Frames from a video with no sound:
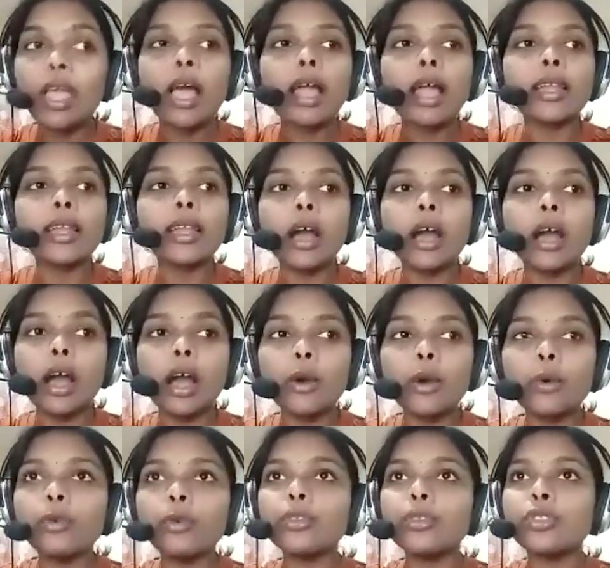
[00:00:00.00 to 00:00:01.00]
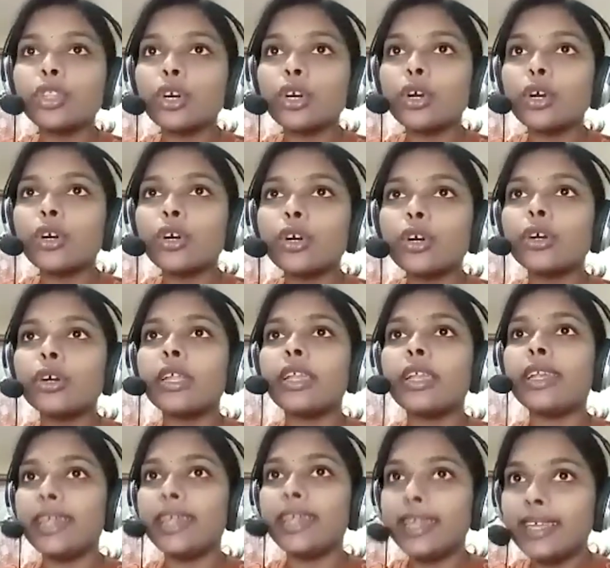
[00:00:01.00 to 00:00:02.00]
and how the
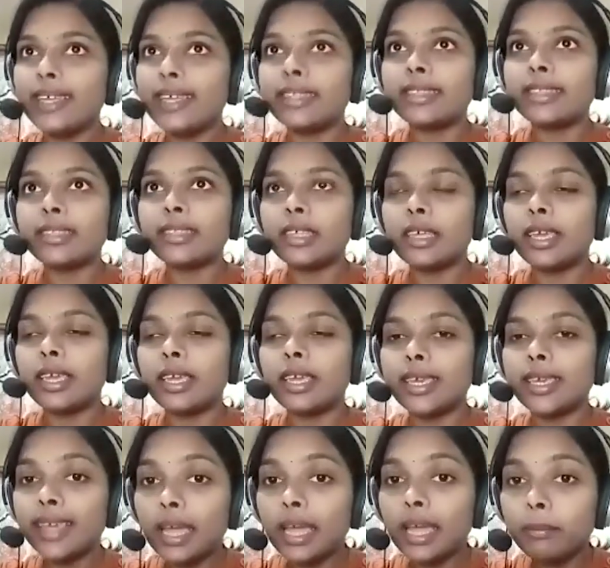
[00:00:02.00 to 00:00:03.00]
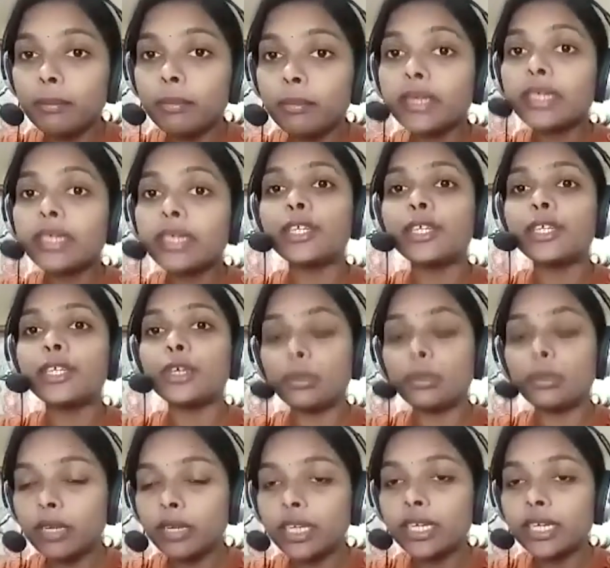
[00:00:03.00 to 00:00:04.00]
lease can be
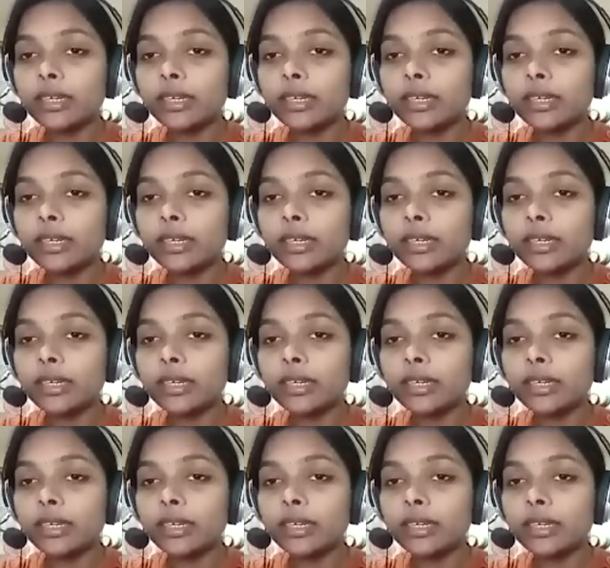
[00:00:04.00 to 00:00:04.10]
determined,